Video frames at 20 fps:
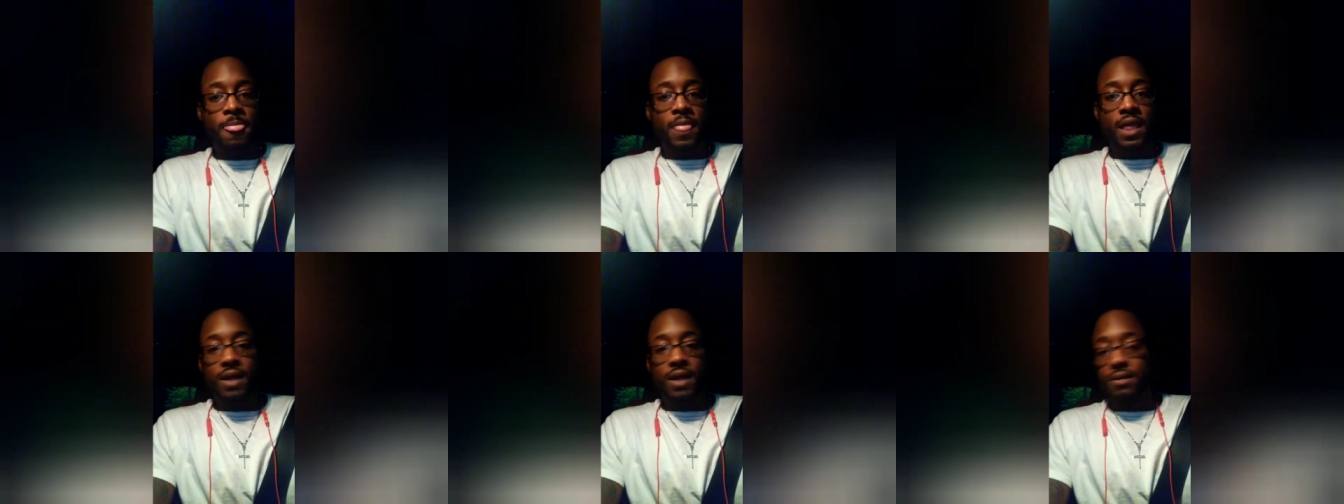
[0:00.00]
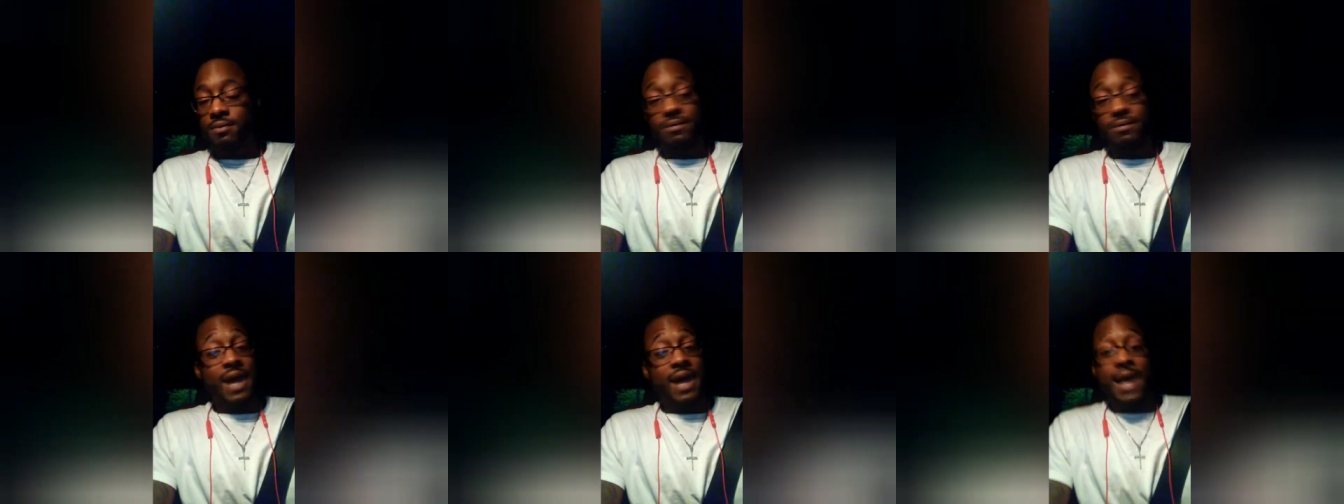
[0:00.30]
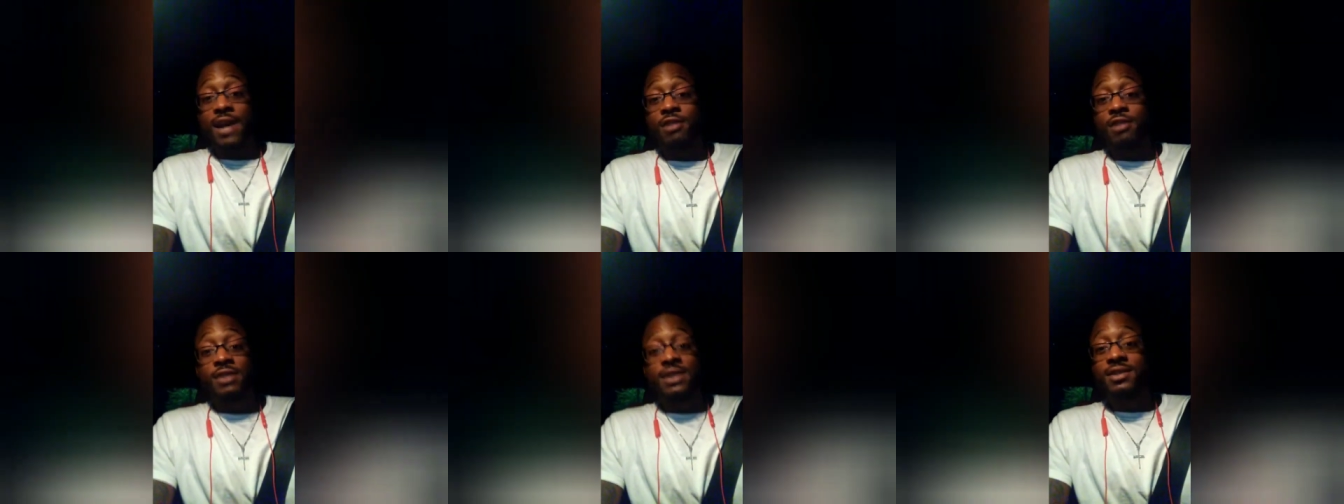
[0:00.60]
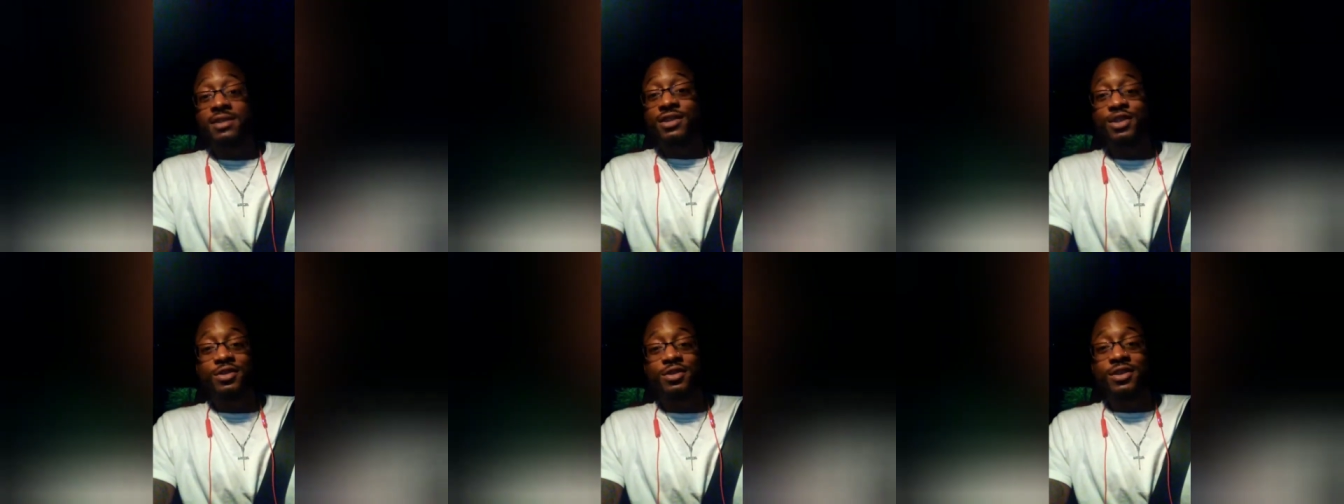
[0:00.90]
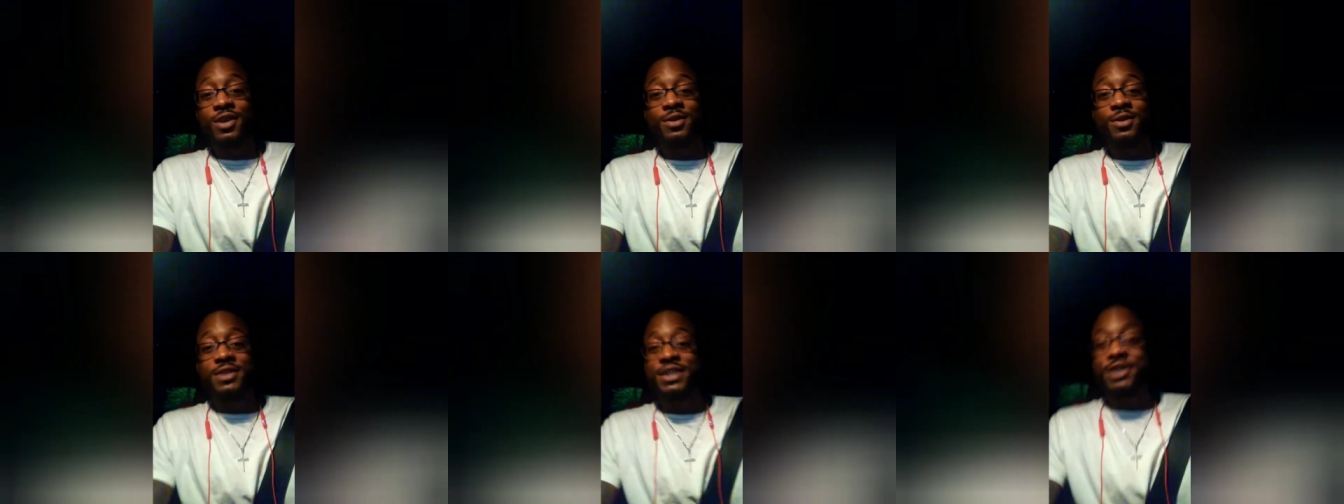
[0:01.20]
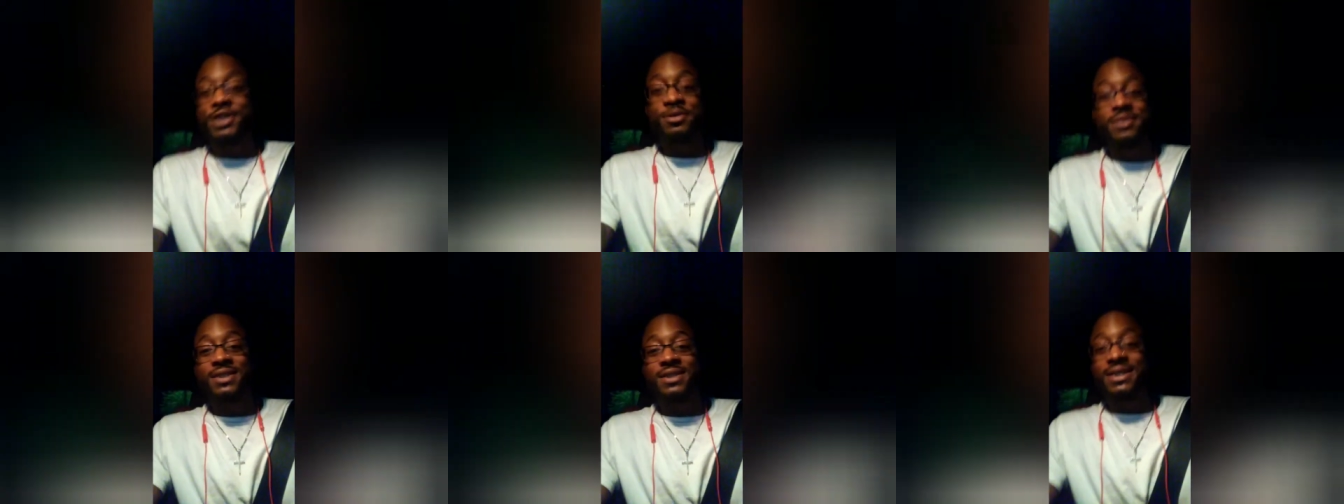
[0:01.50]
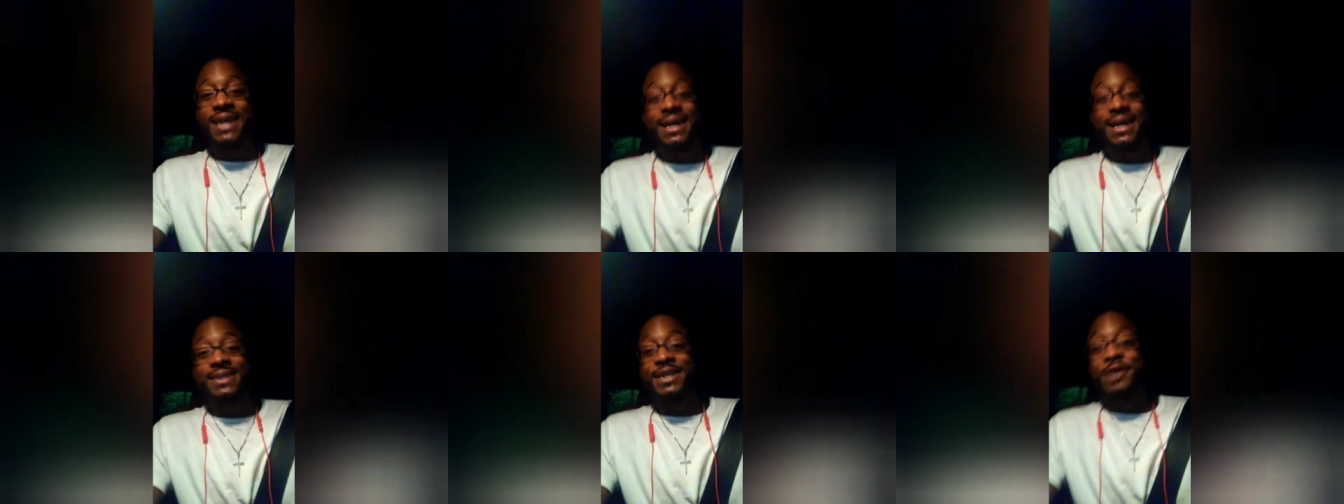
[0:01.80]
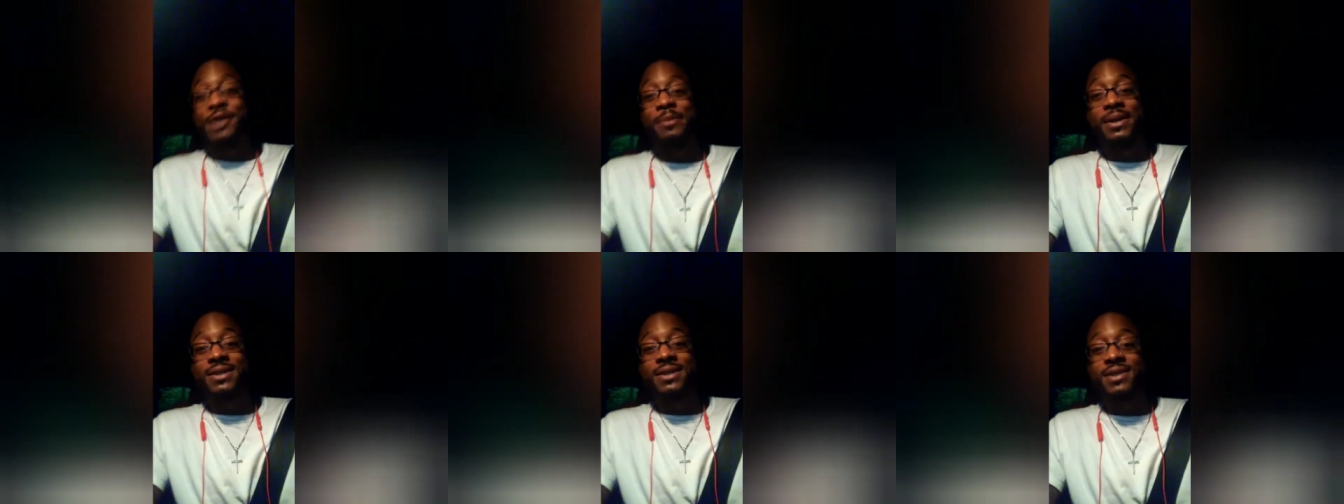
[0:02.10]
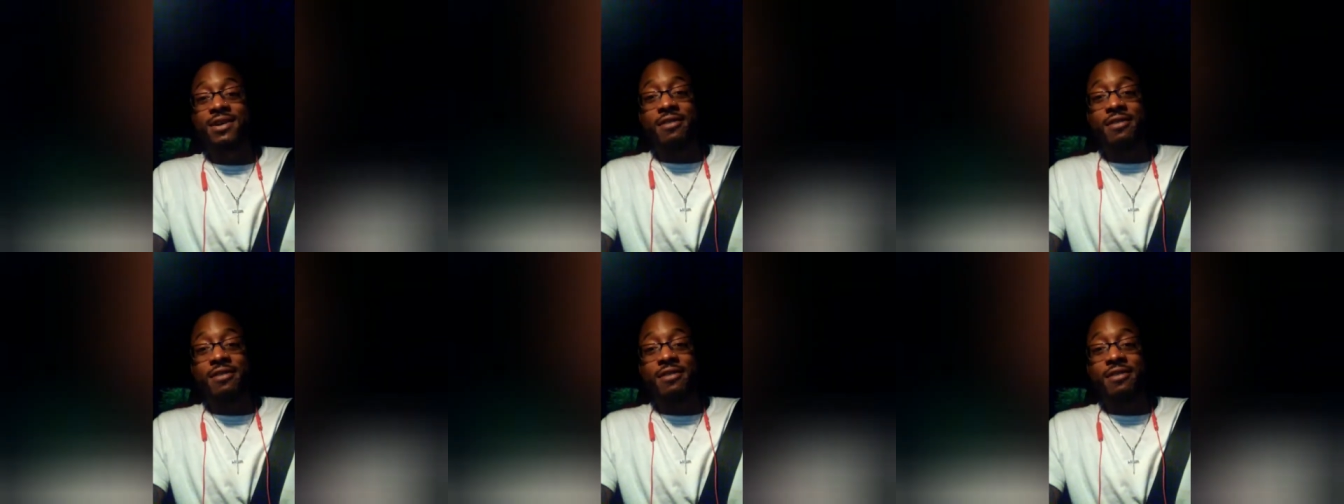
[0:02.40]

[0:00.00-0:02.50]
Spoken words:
I ain't going to listen to no excuses that I tell myself.